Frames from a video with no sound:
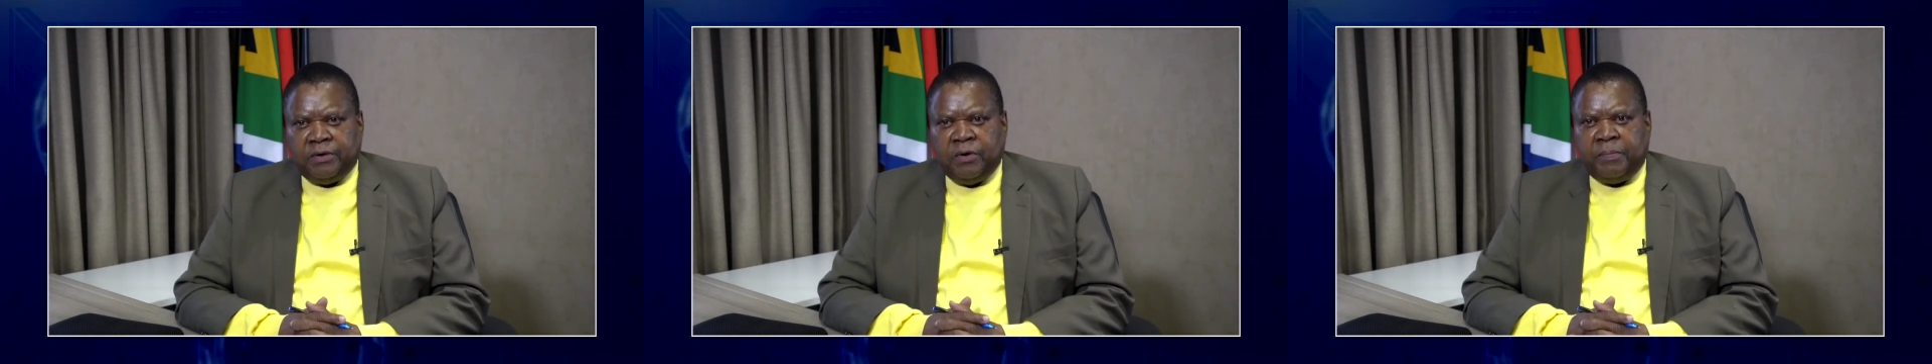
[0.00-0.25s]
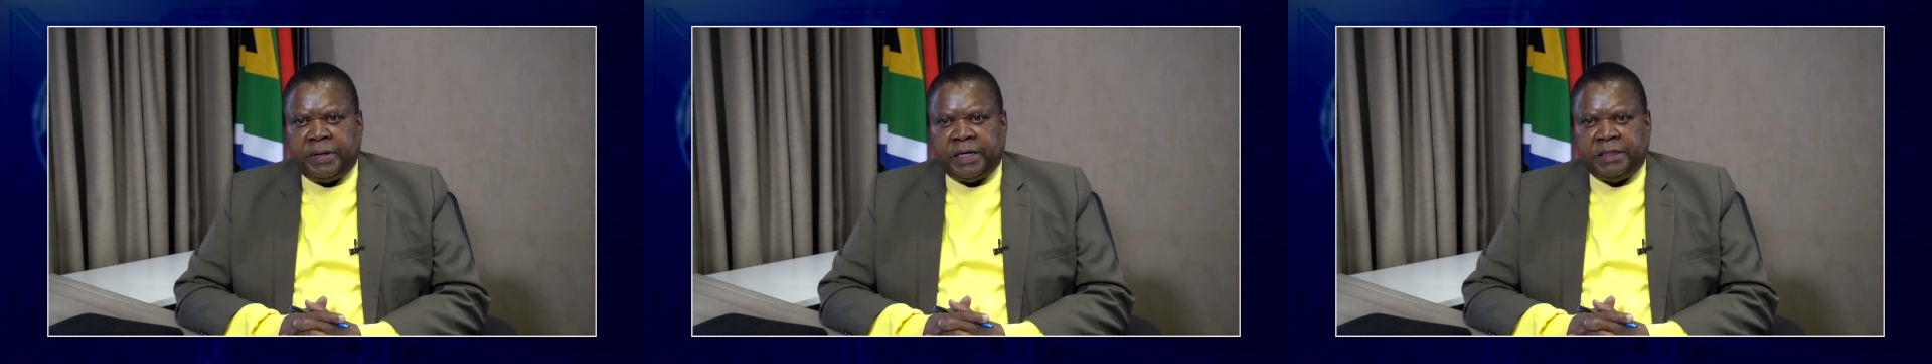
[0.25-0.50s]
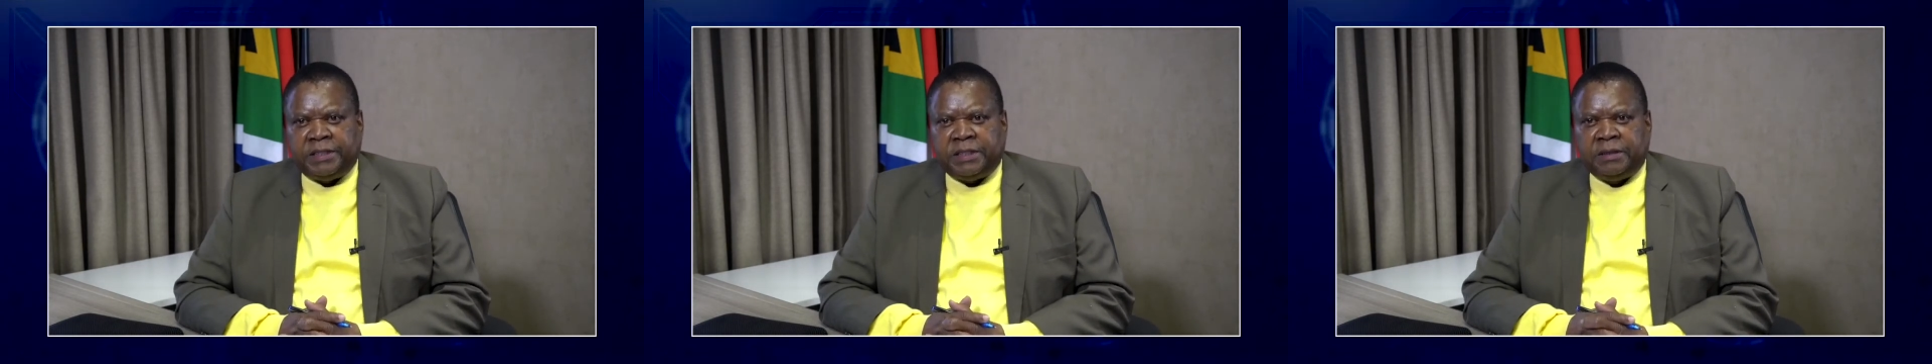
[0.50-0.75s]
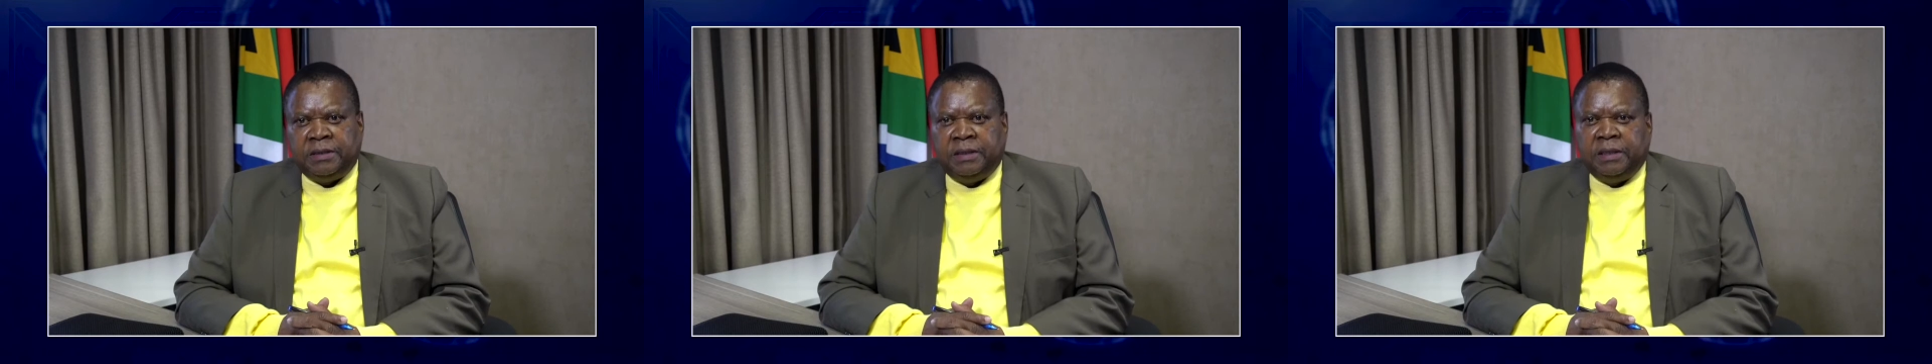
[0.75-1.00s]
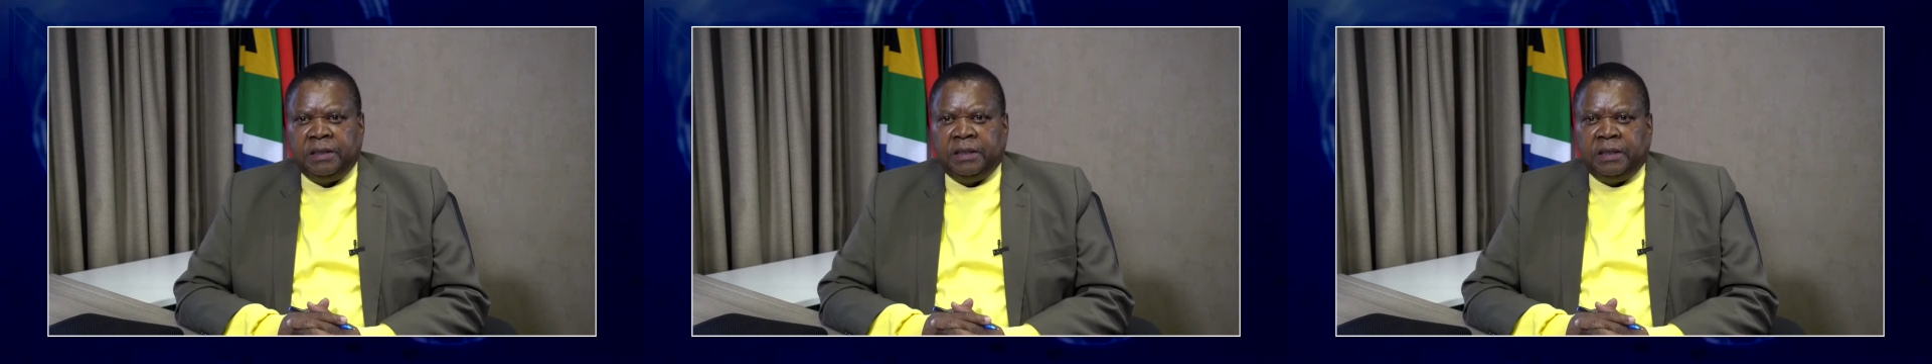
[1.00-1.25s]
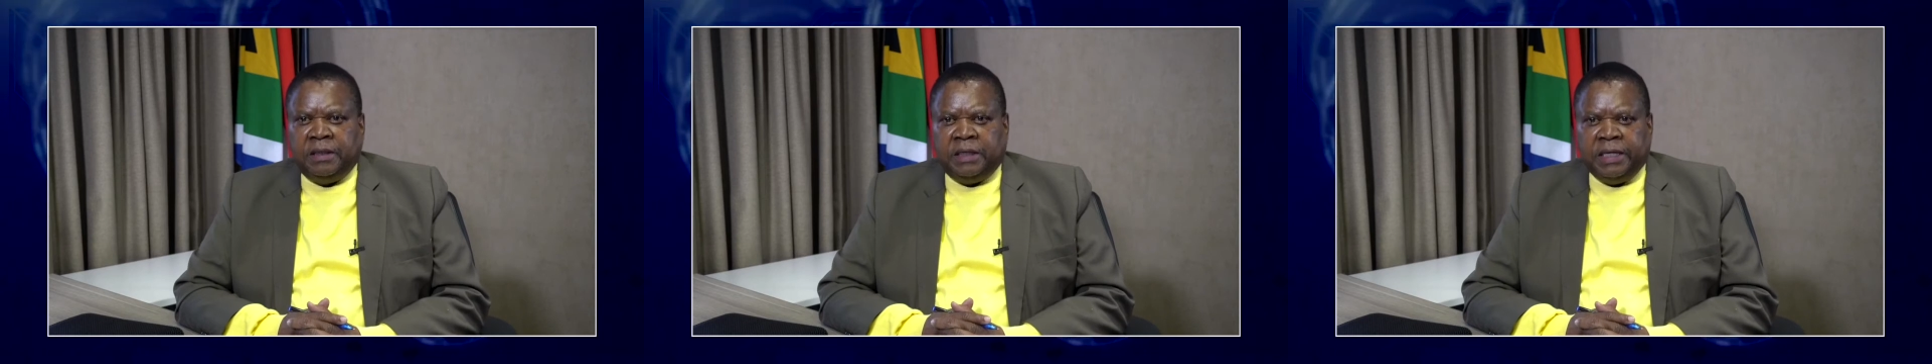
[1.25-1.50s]
operating
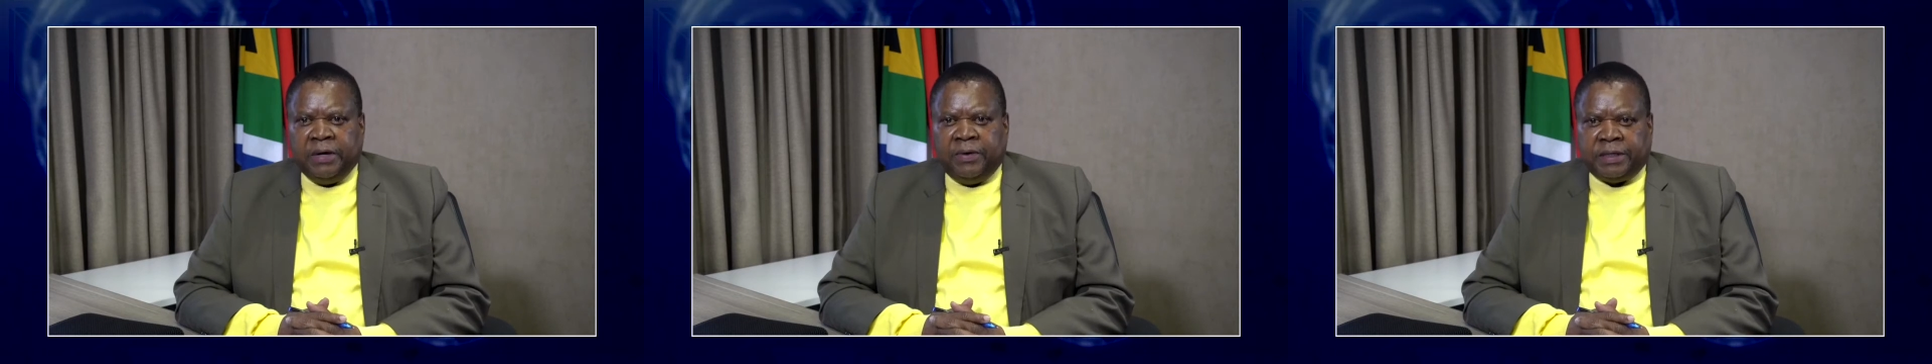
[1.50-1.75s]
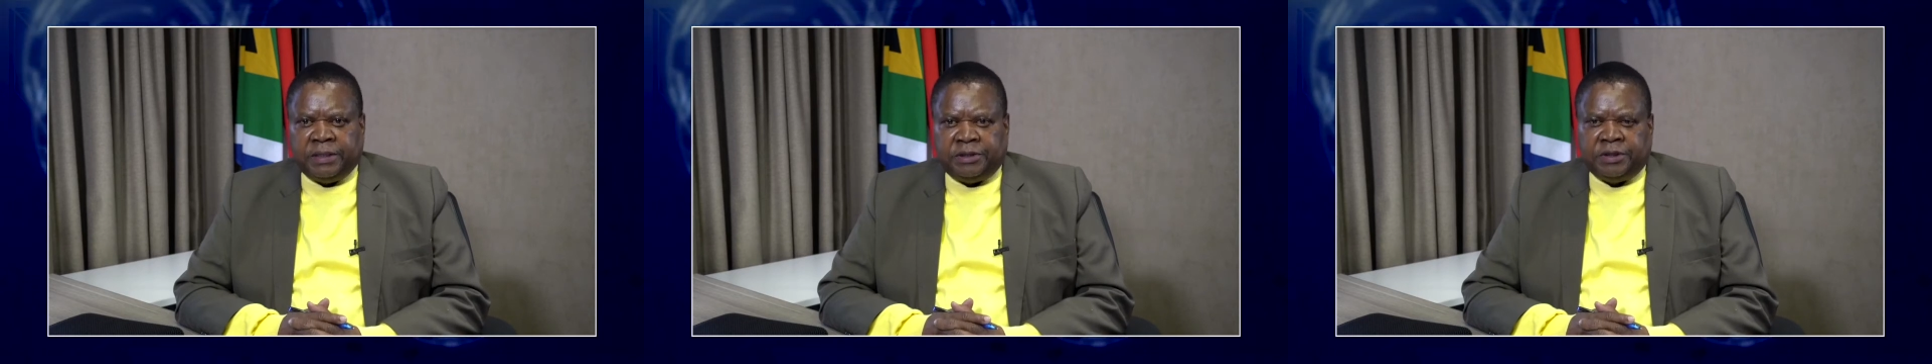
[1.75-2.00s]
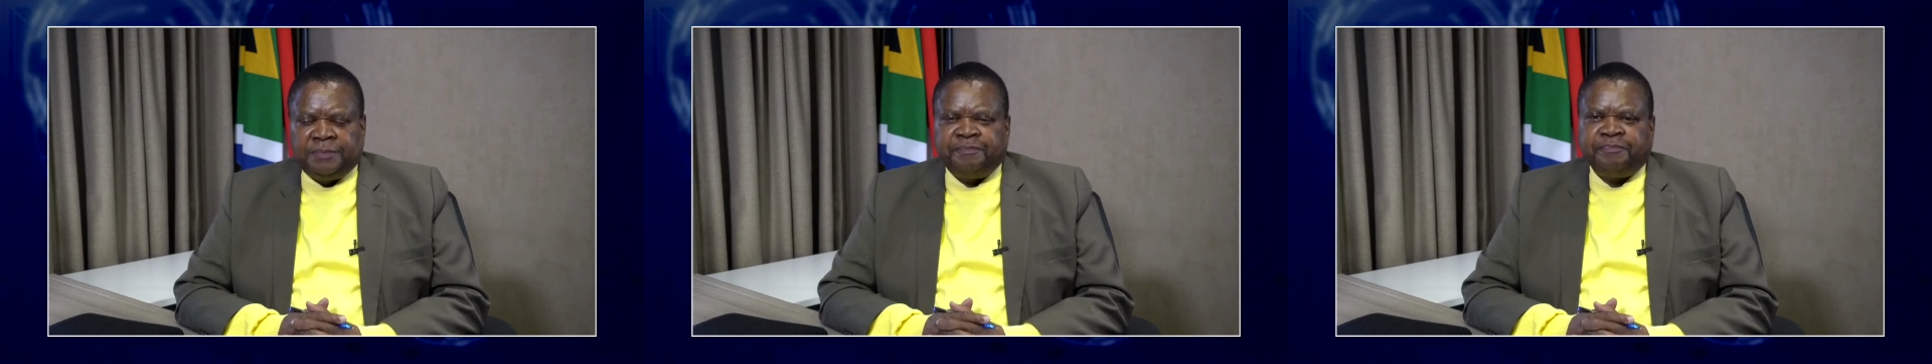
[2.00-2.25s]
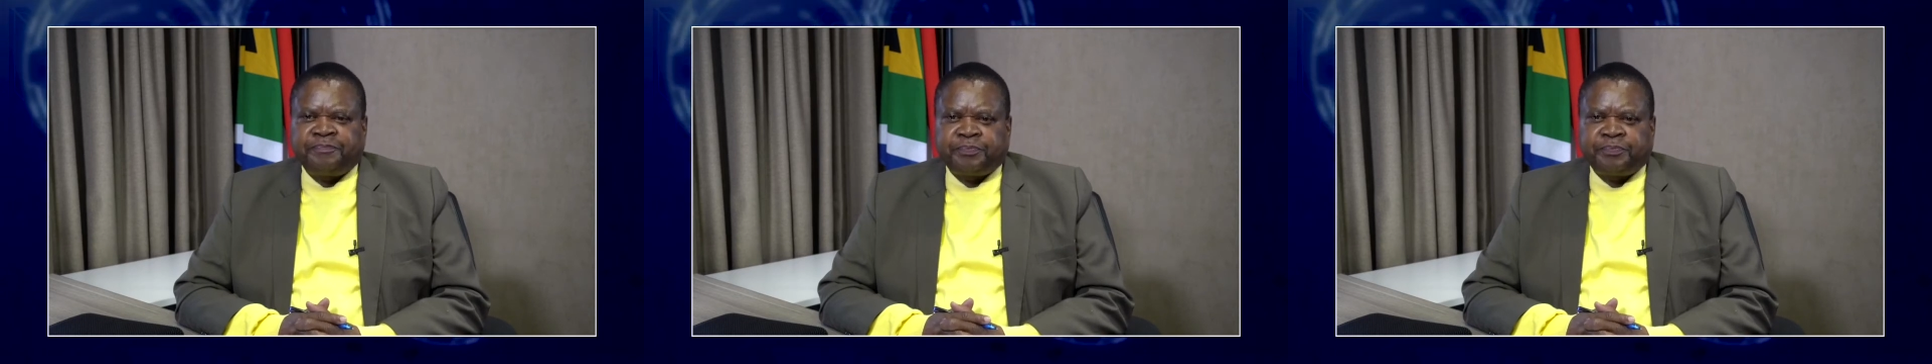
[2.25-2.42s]
in our region.